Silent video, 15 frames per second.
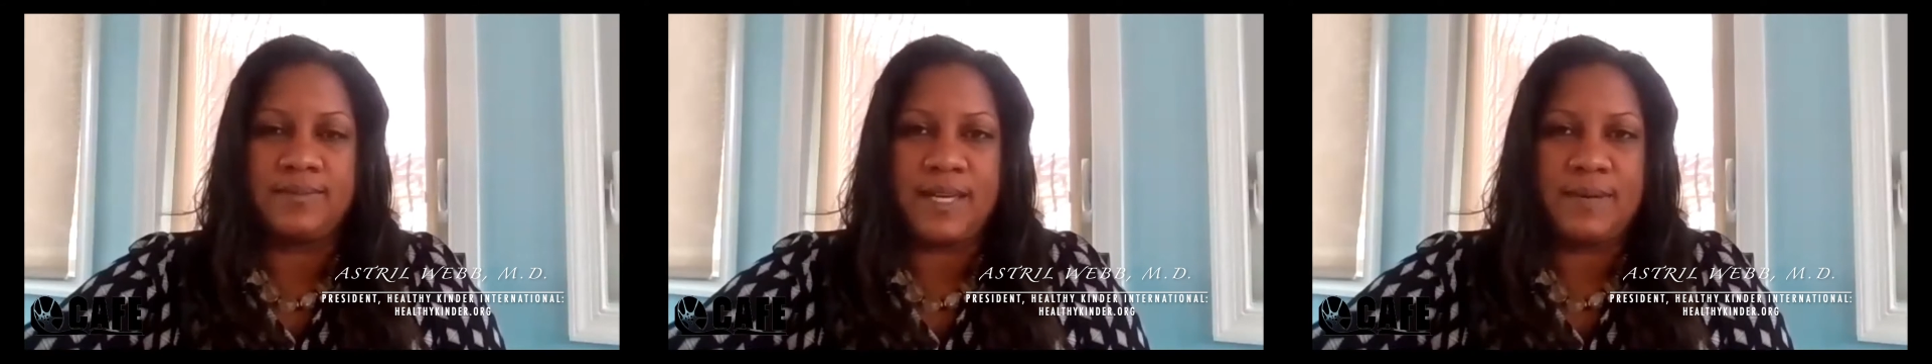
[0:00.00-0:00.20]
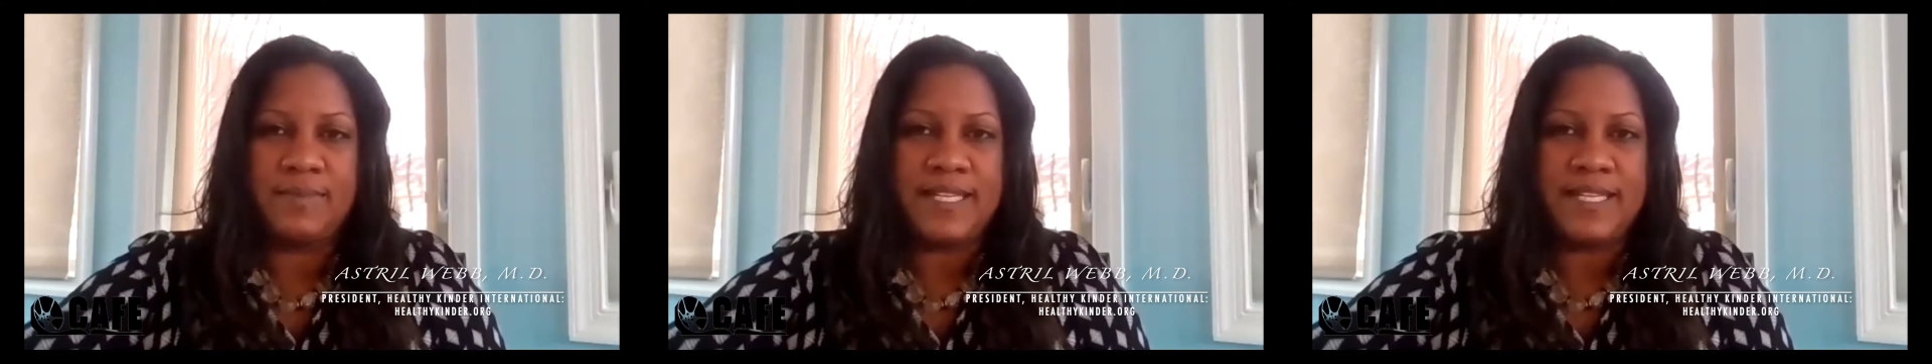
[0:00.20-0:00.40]

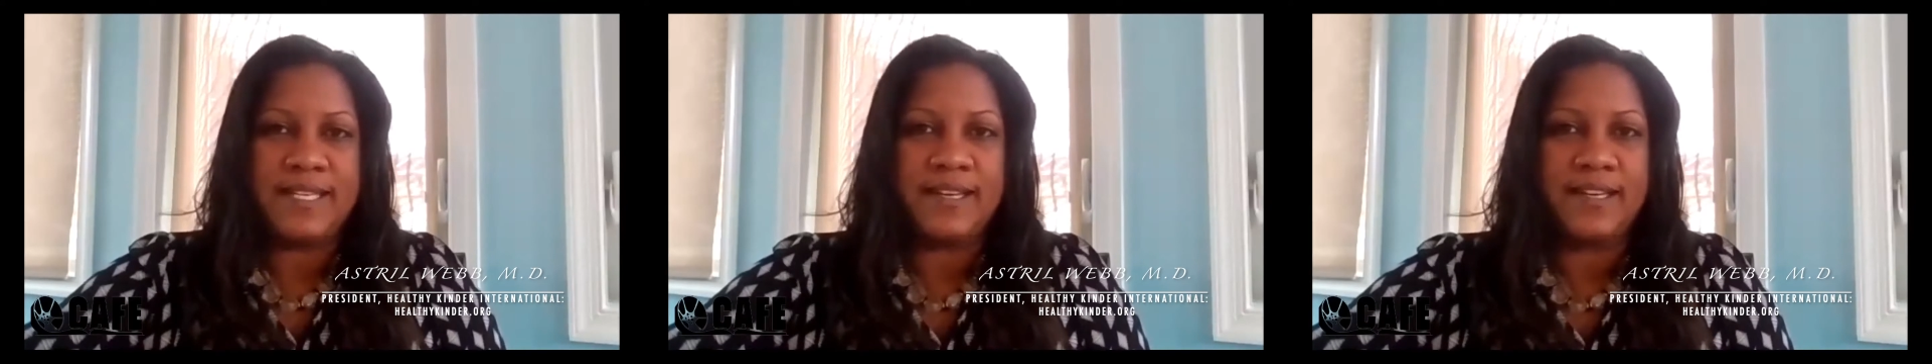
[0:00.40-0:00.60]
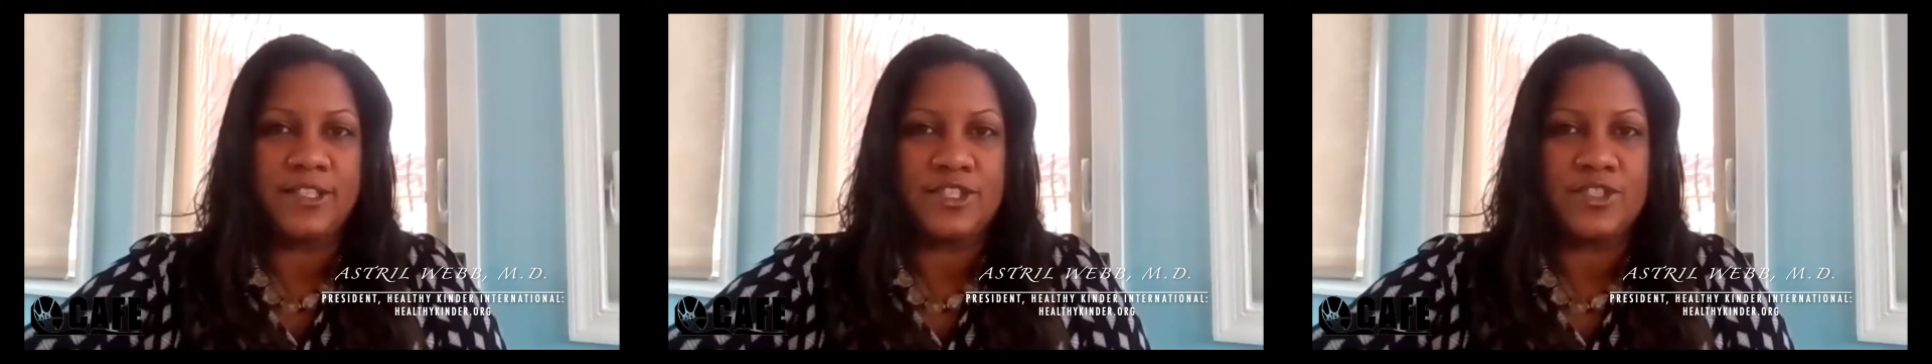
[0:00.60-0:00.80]
mental
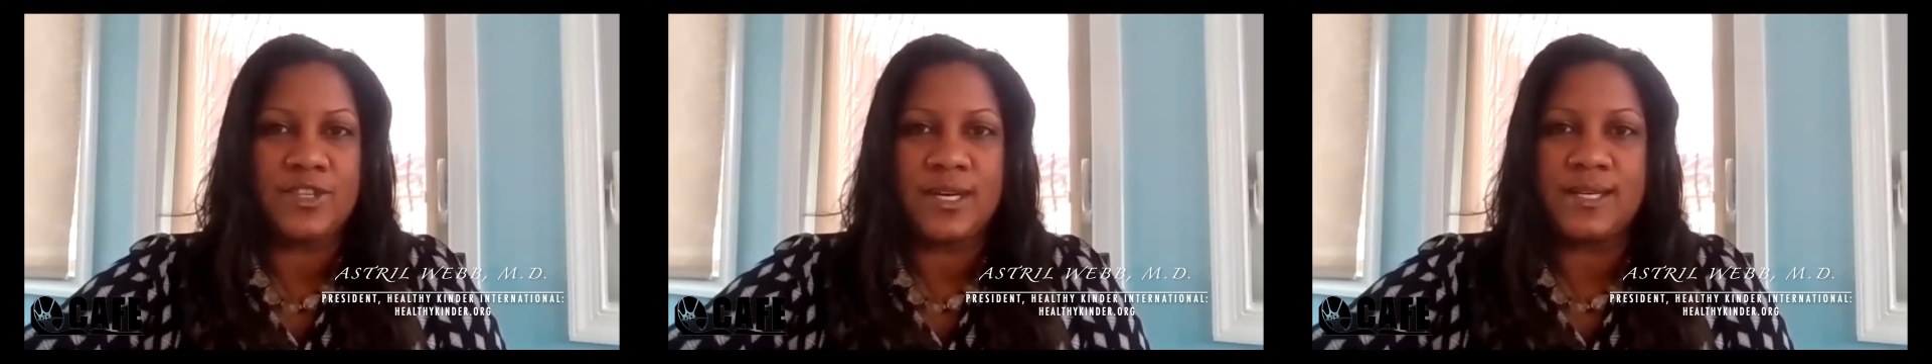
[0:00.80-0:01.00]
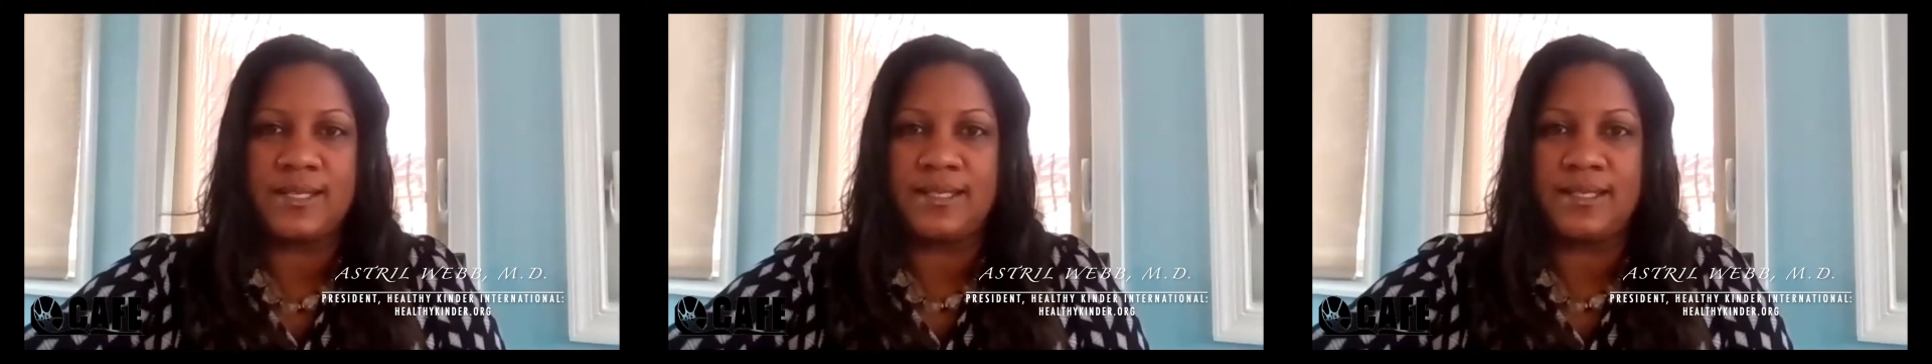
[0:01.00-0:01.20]
health
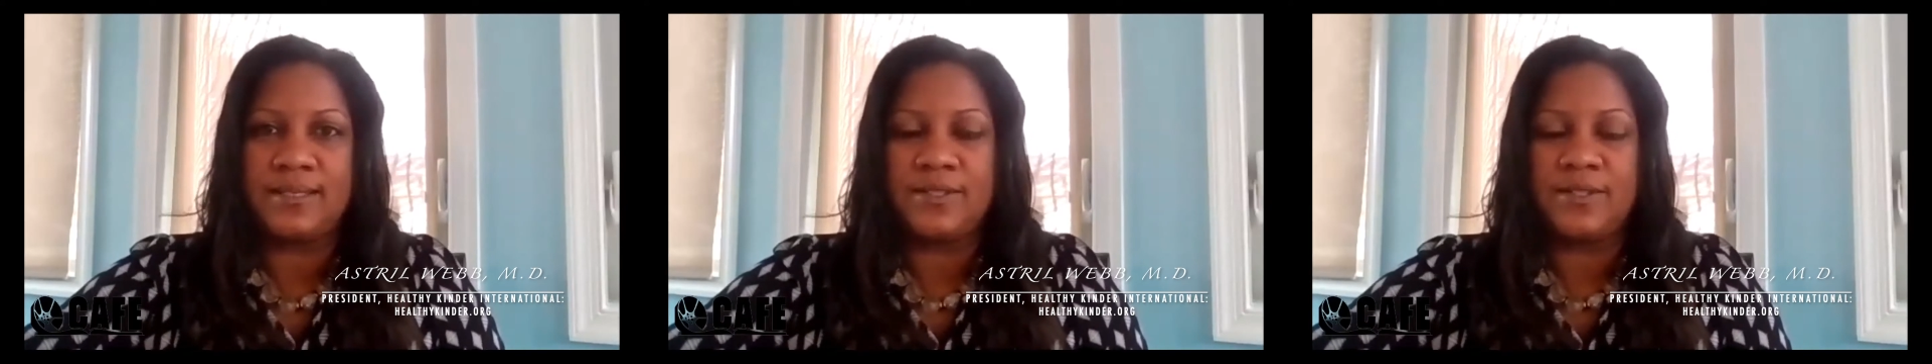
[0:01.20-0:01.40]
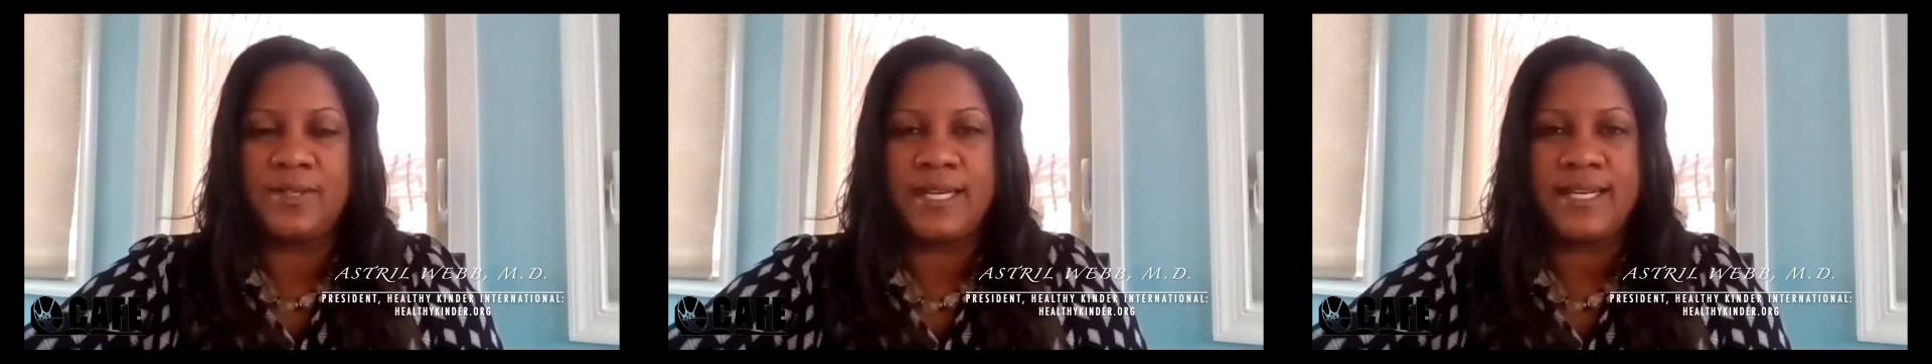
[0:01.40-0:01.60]
struggle?
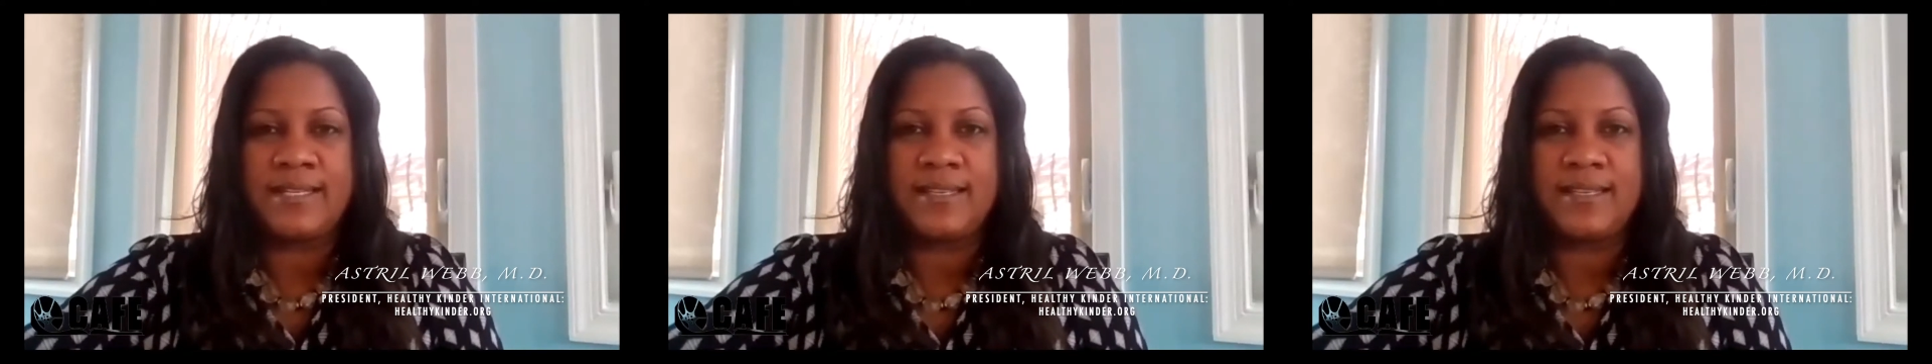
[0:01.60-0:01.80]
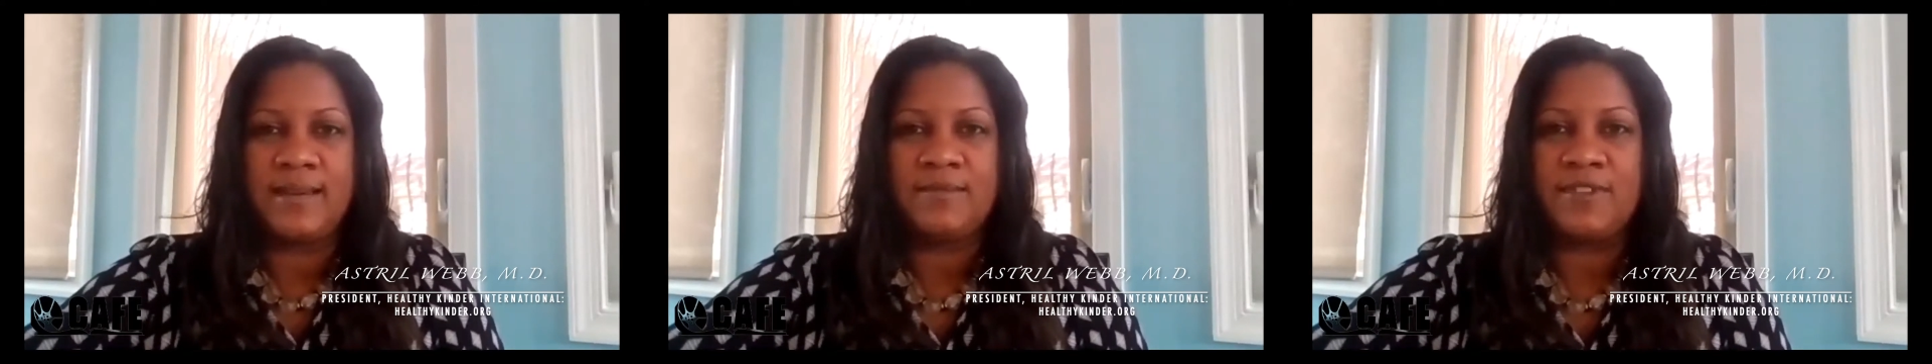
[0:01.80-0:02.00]
Do they
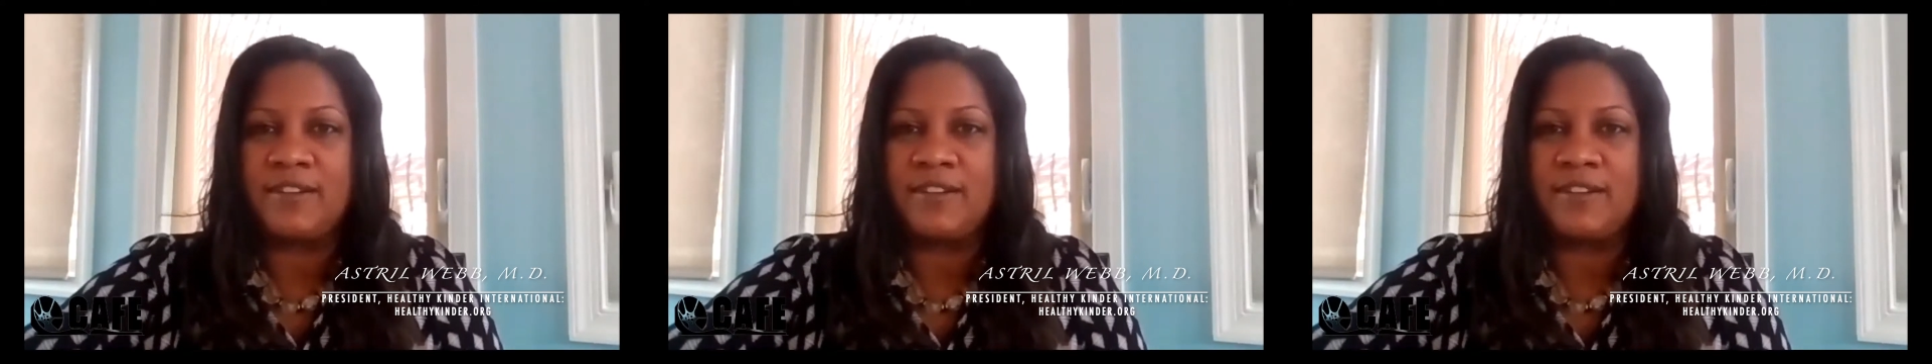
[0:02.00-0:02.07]
seem